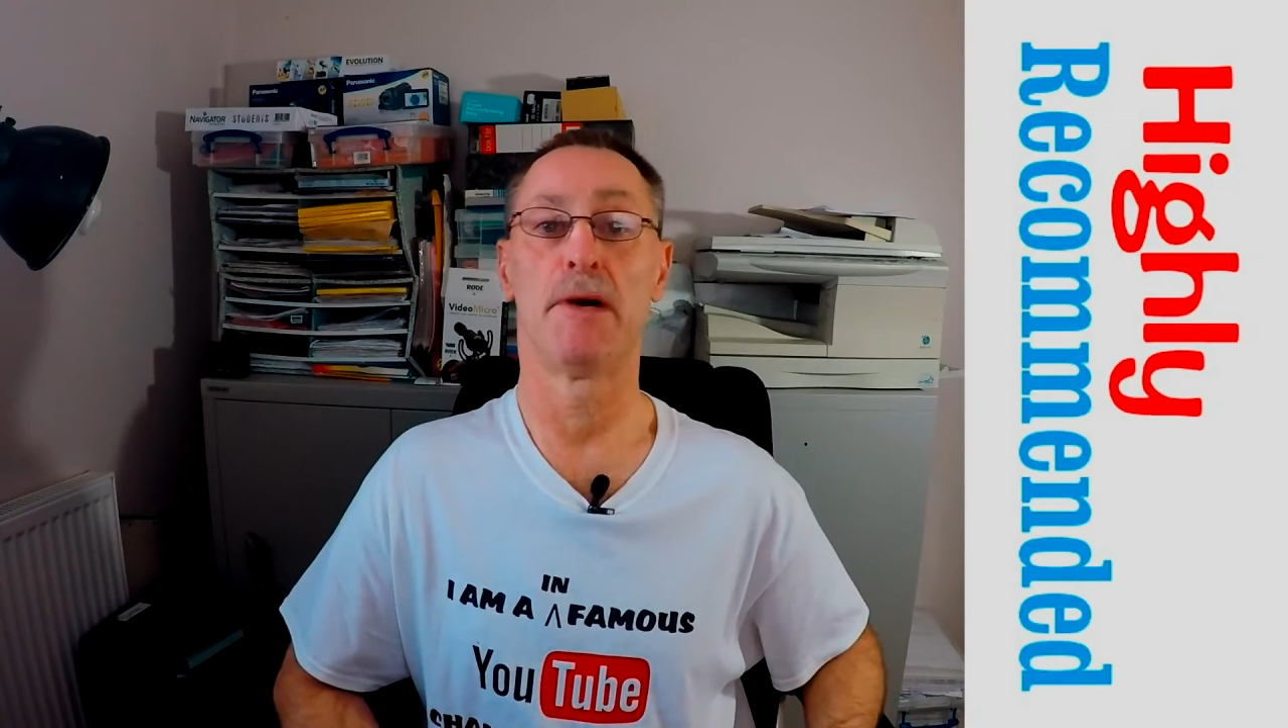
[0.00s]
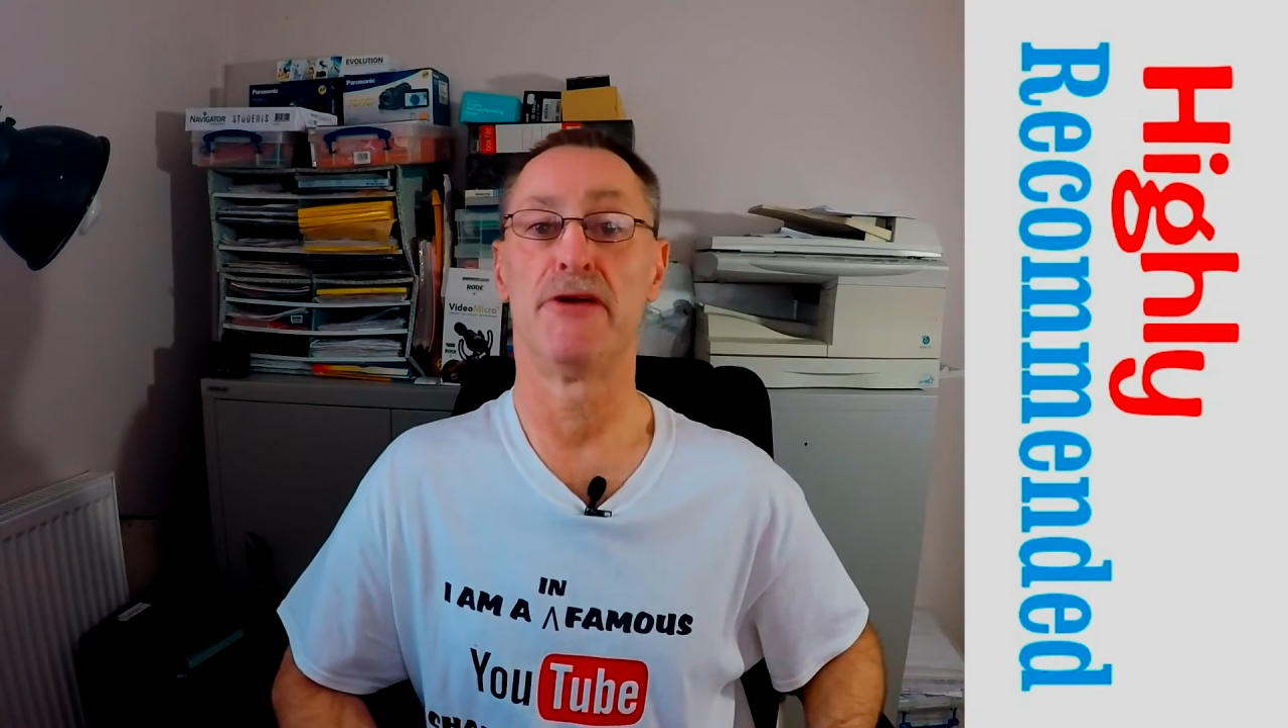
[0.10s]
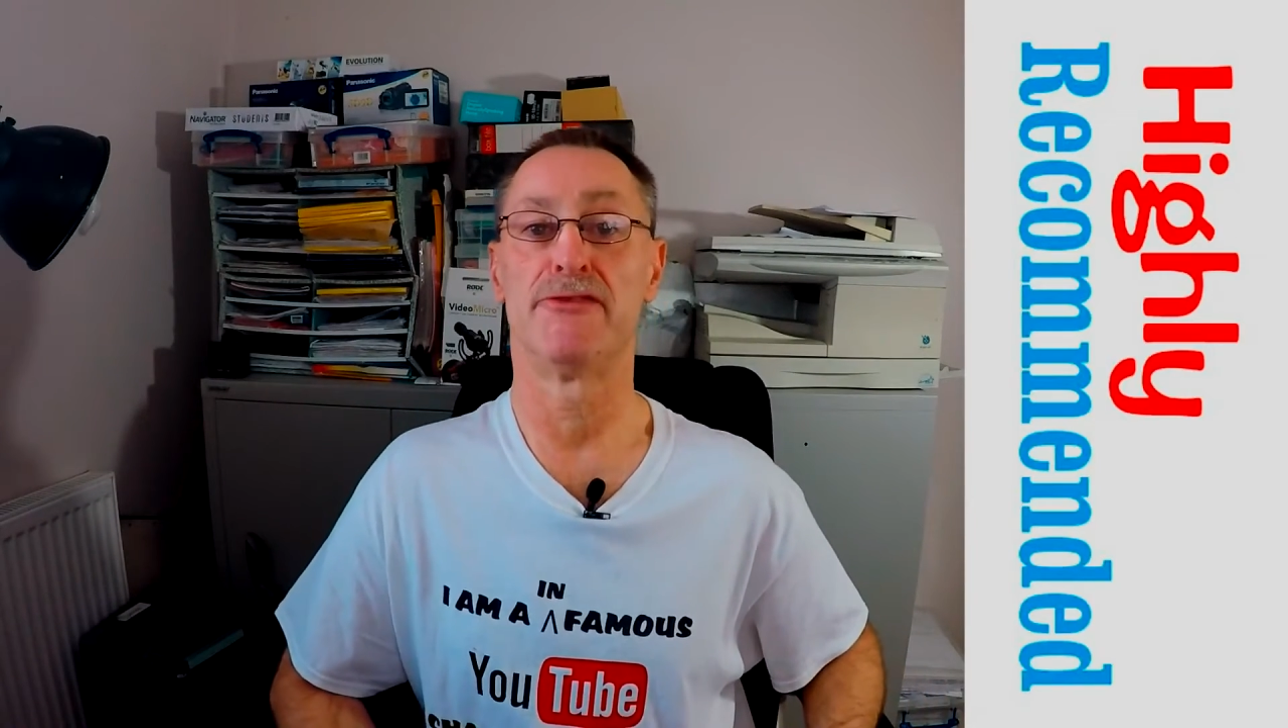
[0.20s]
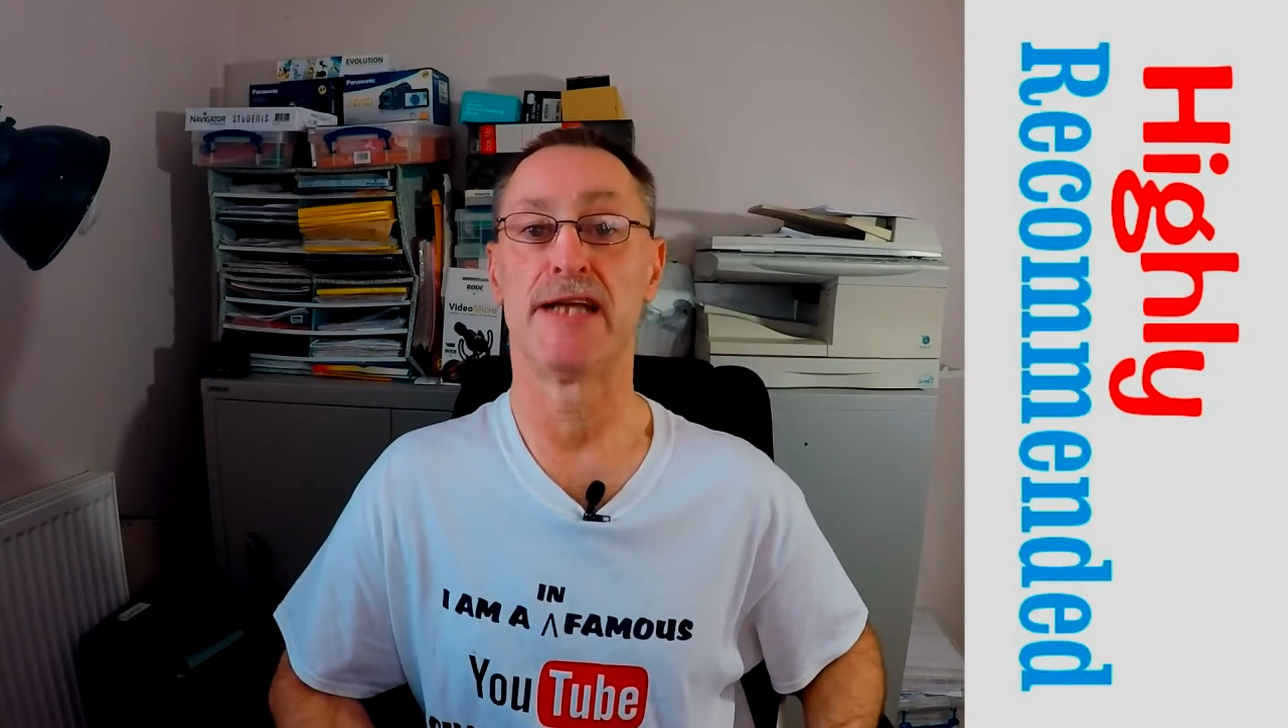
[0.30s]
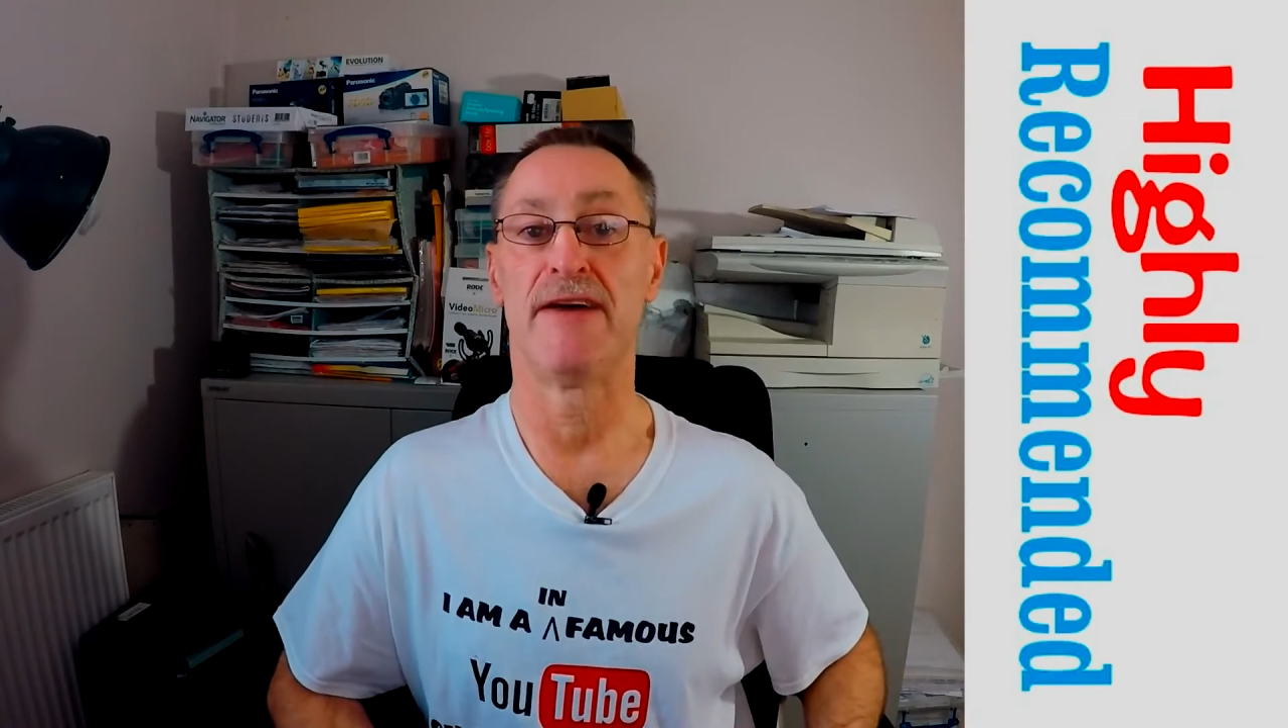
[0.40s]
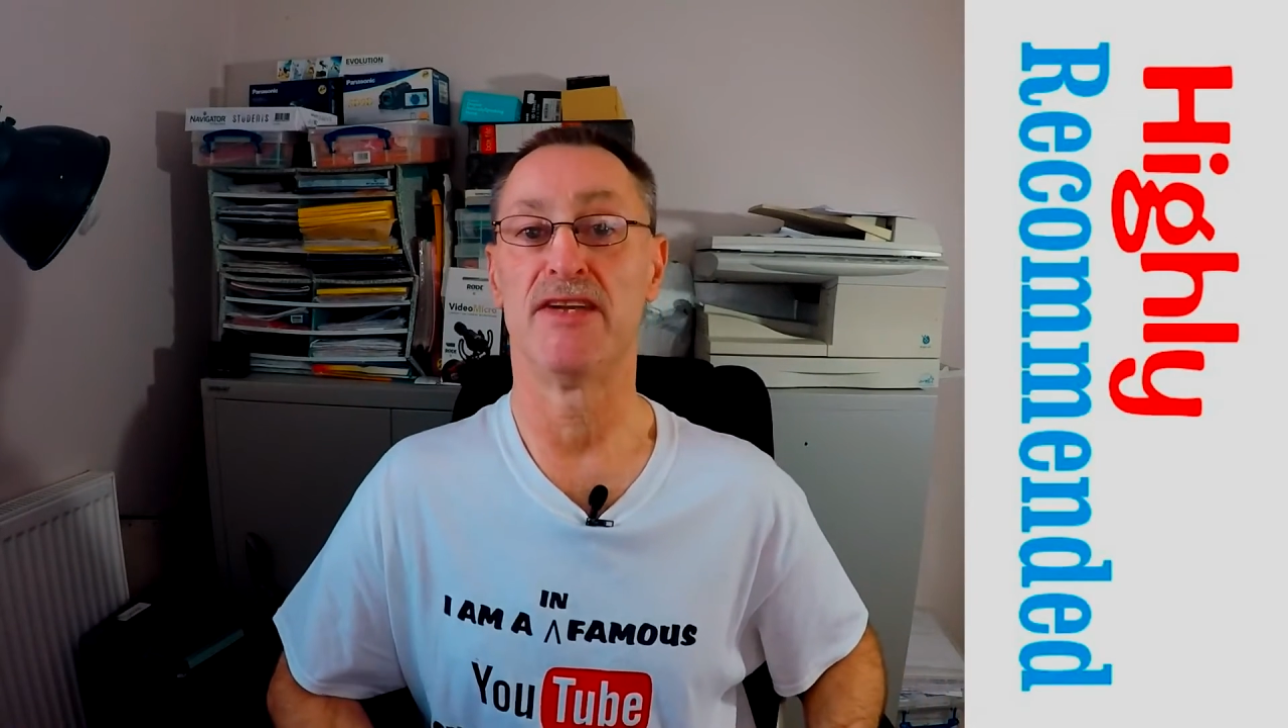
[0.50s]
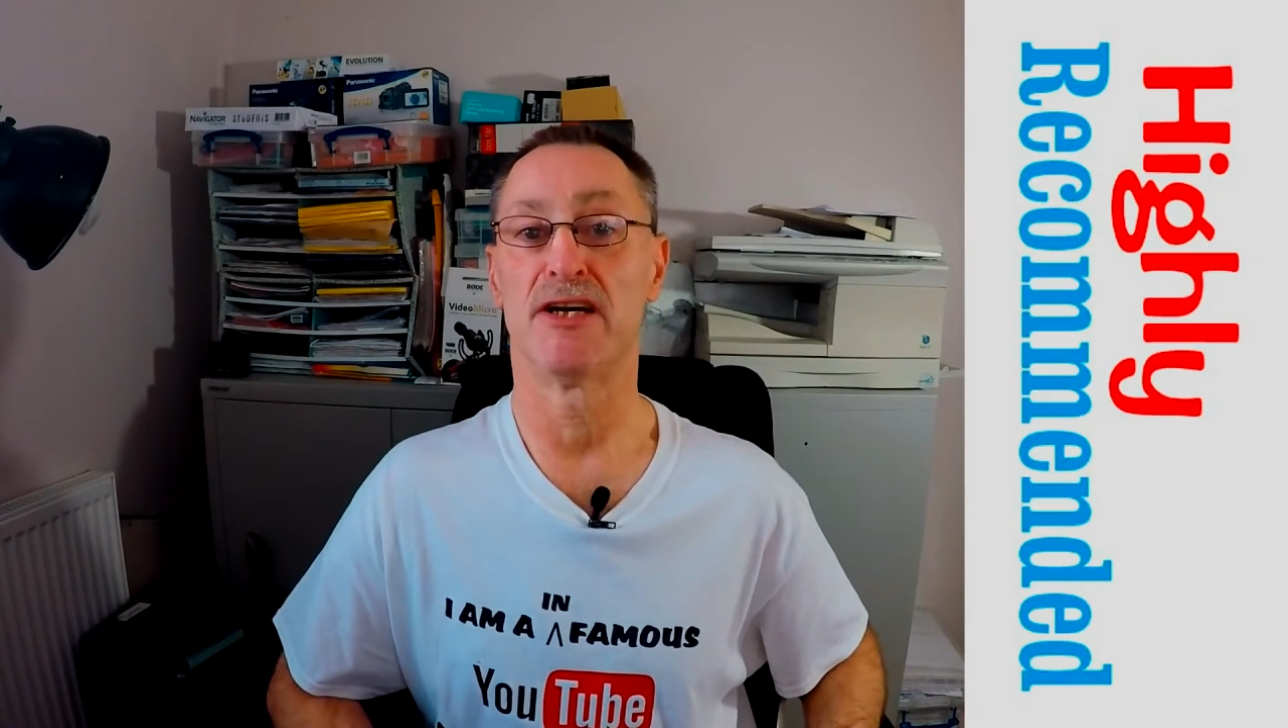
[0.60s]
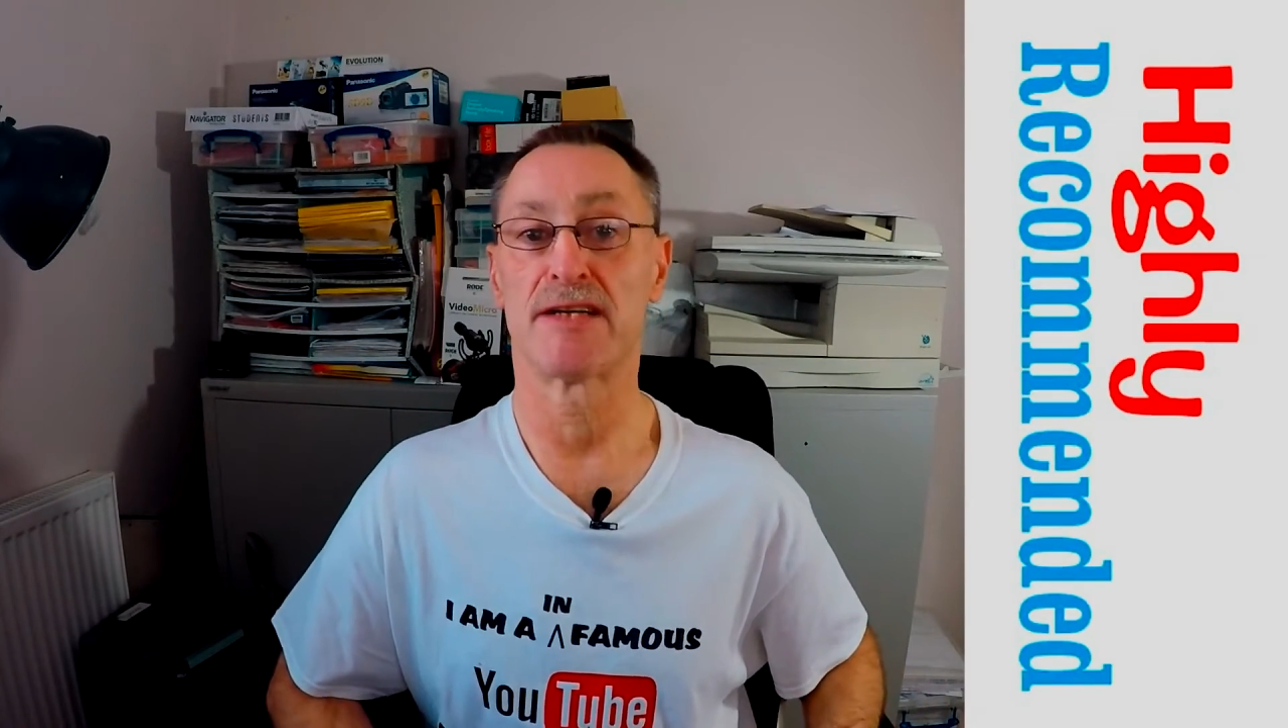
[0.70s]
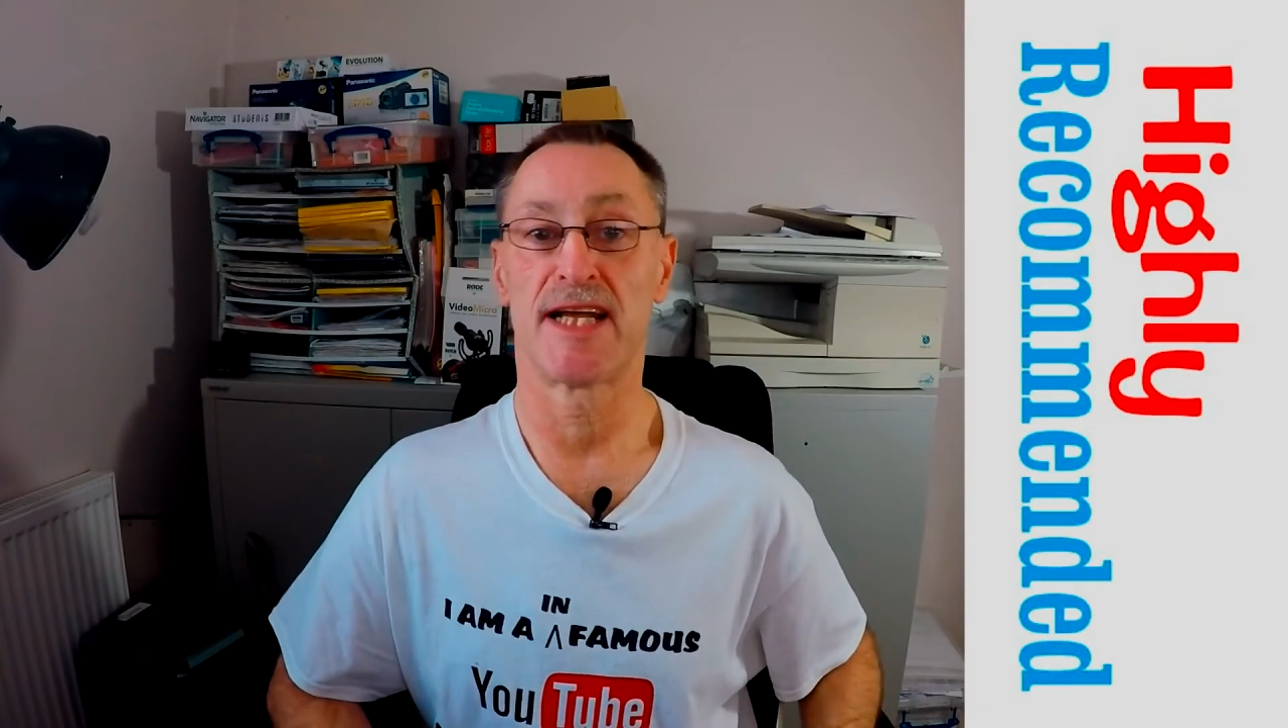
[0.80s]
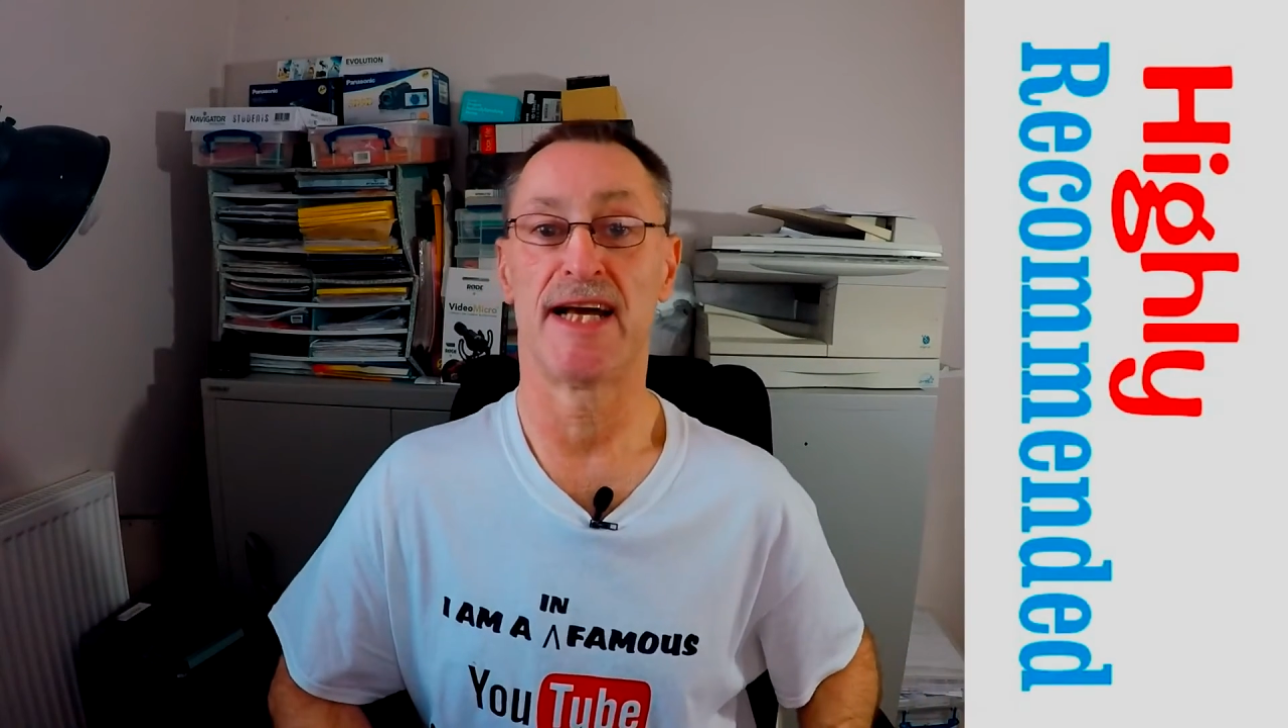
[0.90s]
over and have a look.